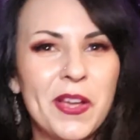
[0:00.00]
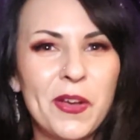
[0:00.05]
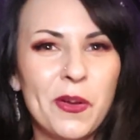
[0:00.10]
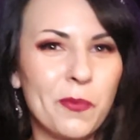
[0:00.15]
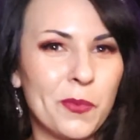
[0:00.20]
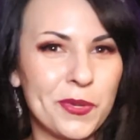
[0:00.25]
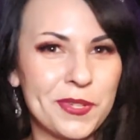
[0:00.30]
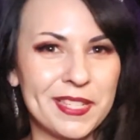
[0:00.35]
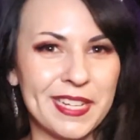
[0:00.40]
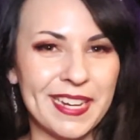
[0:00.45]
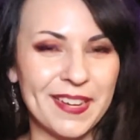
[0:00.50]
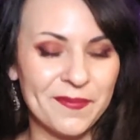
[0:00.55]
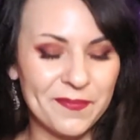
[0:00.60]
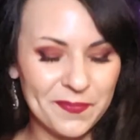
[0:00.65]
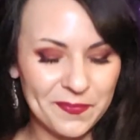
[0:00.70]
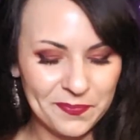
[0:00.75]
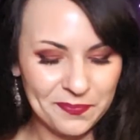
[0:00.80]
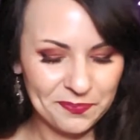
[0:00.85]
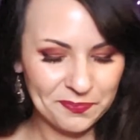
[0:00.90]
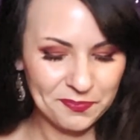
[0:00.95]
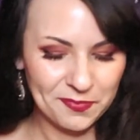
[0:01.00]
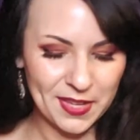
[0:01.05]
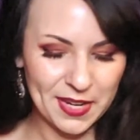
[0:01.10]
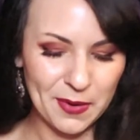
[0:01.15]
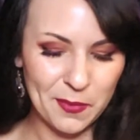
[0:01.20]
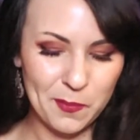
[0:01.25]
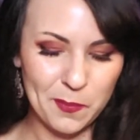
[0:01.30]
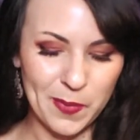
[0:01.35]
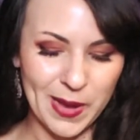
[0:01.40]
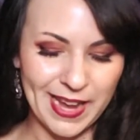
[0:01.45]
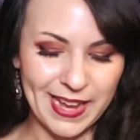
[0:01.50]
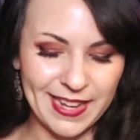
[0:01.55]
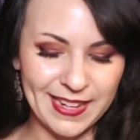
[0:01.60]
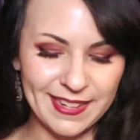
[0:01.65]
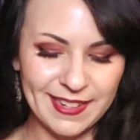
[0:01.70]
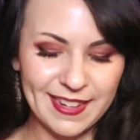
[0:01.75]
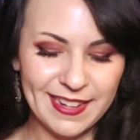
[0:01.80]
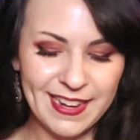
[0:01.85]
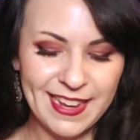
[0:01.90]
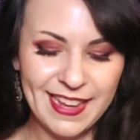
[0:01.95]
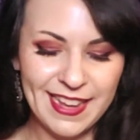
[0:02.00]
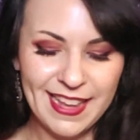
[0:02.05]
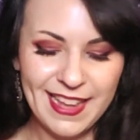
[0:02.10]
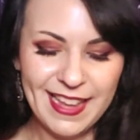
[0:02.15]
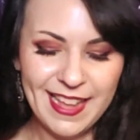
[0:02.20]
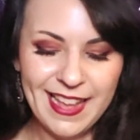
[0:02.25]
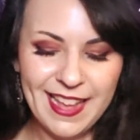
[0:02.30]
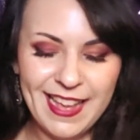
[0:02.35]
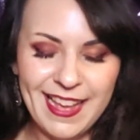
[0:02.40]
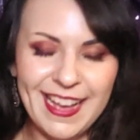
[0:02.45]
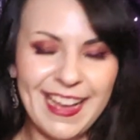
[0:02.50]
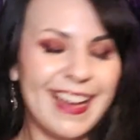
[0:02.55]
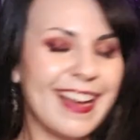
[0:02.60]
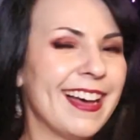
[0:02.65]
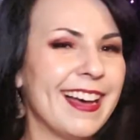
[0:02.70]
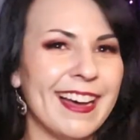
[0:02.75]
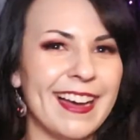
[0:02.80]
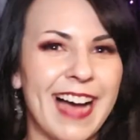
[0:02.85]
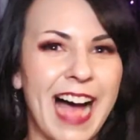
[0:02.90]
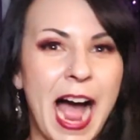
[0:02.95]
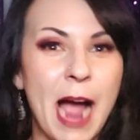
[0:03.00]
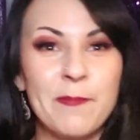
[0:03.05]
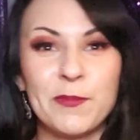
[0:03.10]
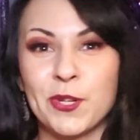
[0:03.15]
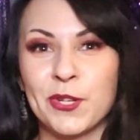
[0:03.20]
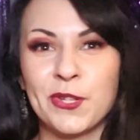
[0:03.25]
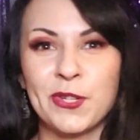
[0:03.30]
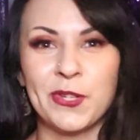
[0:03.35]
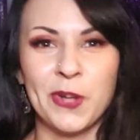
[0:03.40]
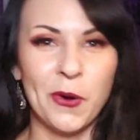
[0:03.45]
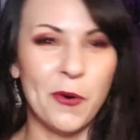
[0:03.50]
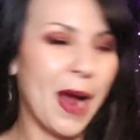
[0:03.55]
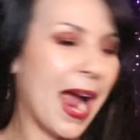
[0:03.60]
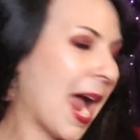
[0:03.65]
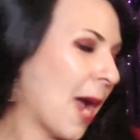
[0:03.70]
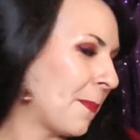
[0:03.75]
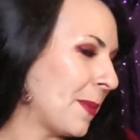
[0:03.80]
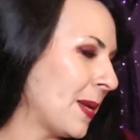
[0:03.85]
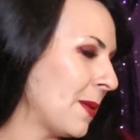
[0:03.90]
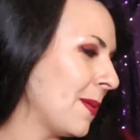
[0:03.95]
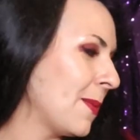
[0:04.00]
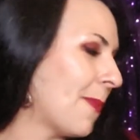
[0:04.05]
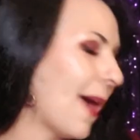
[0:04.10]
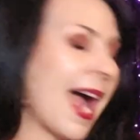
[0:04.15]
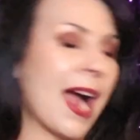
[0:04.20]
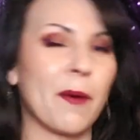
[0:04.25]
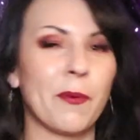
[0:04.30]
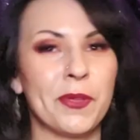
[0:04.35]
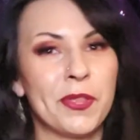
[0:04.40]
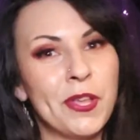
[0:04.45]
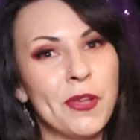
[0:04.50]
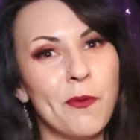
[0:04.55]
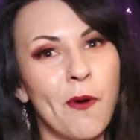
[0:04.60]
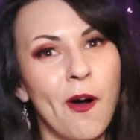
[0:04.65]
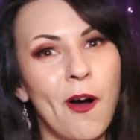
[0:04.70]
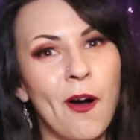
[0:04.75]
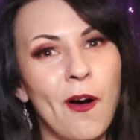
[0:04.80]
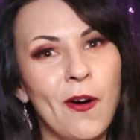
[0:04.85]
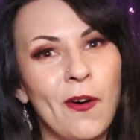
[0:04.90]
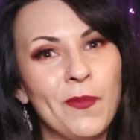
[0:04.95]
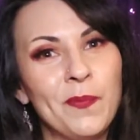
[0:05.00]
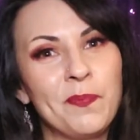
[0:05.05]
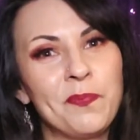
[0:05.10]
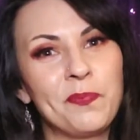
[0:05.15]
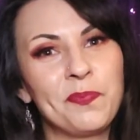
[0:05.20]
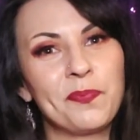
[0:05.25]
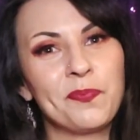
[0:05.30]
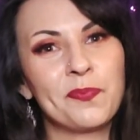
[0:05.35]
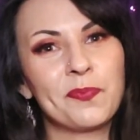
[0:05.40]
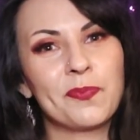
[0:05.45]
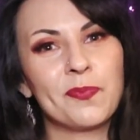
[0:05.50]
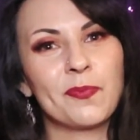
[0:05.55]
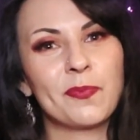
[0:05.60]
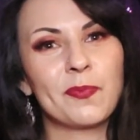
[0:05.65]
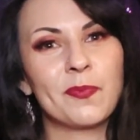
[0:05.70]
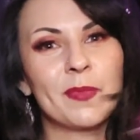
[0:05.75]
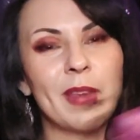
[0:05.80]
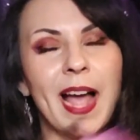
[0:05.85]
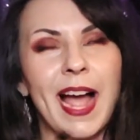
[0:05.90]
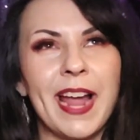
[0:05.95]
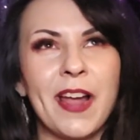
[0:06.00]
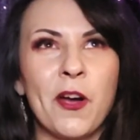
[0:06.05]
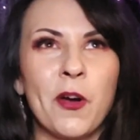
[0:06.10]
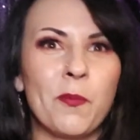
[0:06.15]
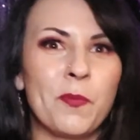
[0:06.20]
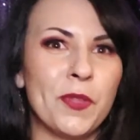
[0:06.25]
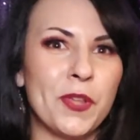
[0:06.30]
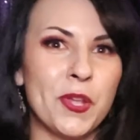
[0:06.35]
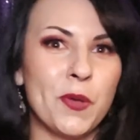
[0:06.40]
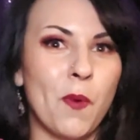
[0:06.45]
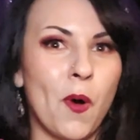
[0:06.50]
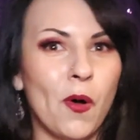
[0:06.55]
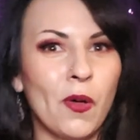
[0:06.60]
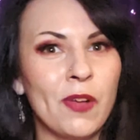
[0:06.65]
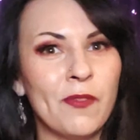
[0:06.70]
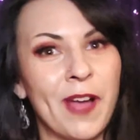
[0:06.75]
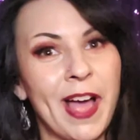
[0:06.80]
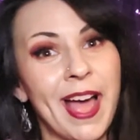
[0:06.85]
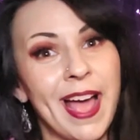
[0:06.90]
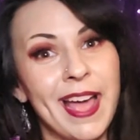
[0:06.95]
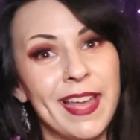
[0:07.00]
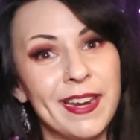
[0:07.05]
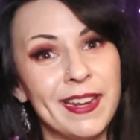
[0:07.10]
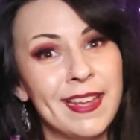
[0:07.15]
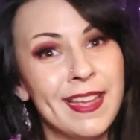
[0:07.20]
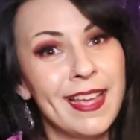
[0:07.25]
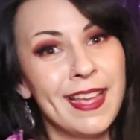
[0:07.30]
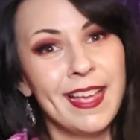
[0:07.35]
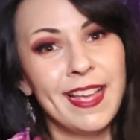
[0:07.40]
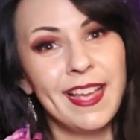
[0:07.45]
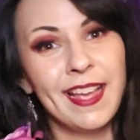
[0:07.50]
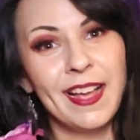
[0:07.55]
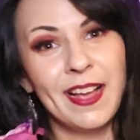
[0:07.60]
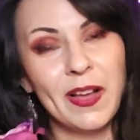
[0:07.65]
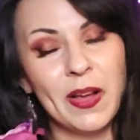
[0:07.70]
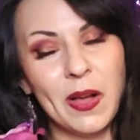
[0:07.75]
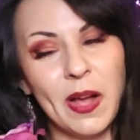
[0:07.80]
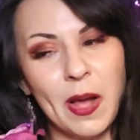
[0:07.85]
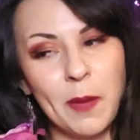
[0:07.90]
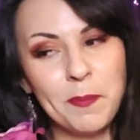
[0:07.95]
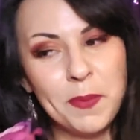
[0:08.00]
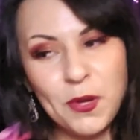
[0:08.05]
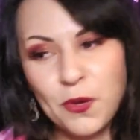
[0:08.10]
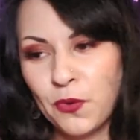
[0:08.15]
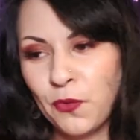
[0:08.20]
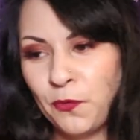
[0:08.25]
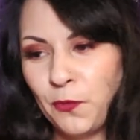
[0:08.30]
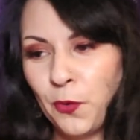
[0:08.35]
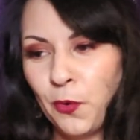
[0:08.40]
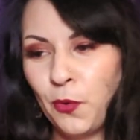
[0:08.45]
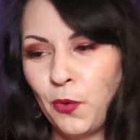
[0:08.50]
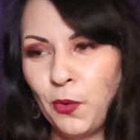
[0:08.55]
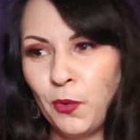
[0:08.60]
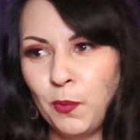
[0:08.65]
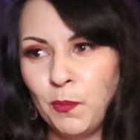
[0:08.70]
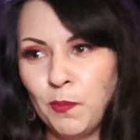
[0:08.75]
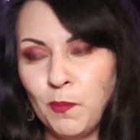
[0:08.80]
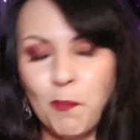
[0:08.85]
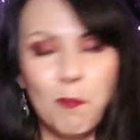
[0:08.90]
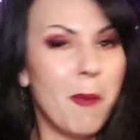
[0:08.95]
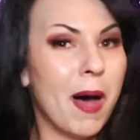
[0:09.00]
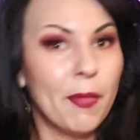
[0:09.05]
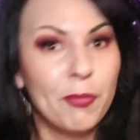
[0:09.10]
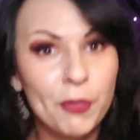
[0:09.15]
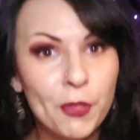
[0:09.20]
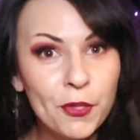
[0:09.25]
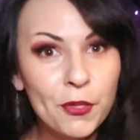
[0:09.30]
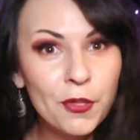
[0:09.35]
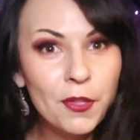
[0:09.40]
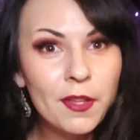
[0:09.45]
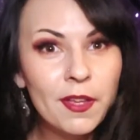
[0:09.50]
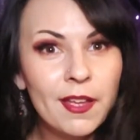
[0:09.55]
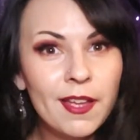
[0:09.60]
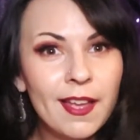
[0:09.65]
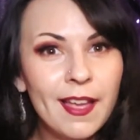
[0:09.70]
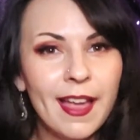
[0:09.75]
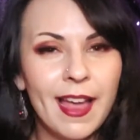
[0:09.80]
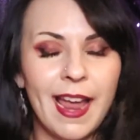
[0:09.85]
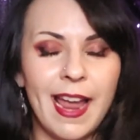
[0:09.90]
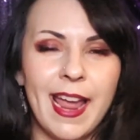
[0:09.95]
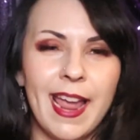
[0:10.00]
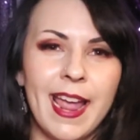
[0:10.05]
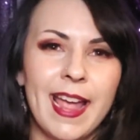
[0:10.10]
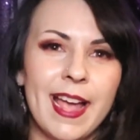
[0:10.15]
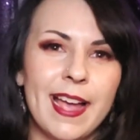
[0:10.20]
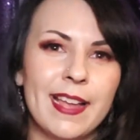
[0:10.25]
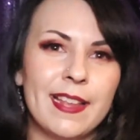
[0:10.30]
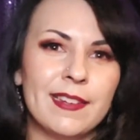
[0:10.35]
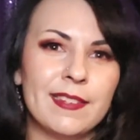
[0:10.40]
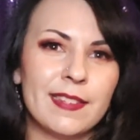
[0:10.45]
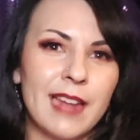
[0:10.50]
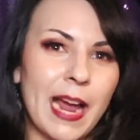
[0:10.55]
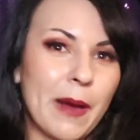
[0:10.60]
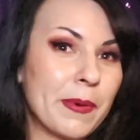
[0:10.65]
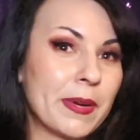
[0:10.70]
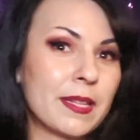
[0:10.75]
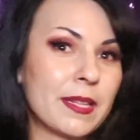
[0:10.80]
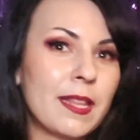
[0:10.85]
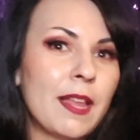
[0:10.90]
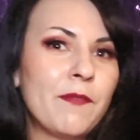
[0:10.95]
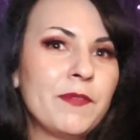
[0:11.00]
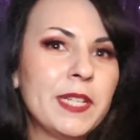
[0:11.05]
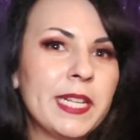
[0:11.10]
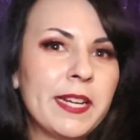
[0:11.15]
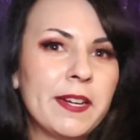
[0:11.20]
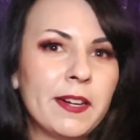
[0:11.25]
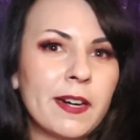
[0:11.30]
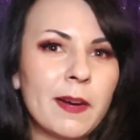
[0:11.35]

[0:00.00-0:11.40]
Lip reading: We'll see. But I'm just so happy to be back with you all. I hope that you all have had a beautiful month, and I would love to hear